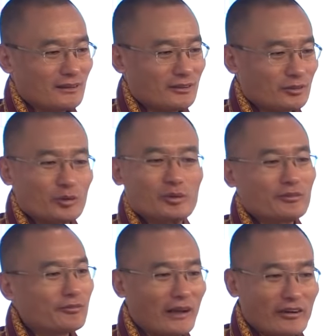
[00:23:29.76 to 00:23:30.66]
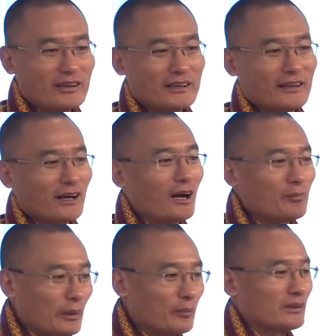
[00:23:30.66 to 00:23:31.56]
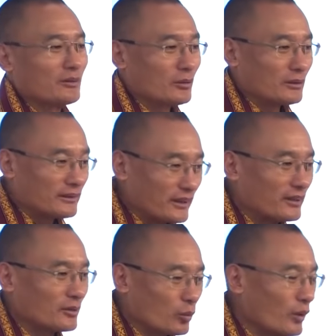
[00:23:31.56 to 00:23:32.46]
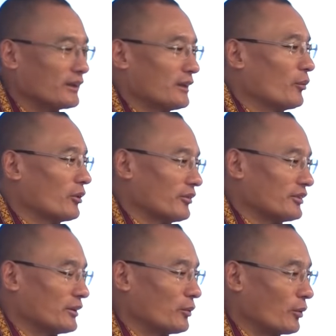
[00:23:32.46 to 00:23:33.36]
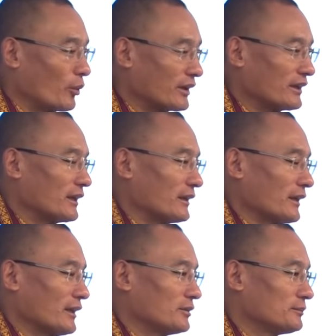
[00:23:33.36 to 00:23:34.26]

So it was very clear our people didn't want democracy, we wanted our king.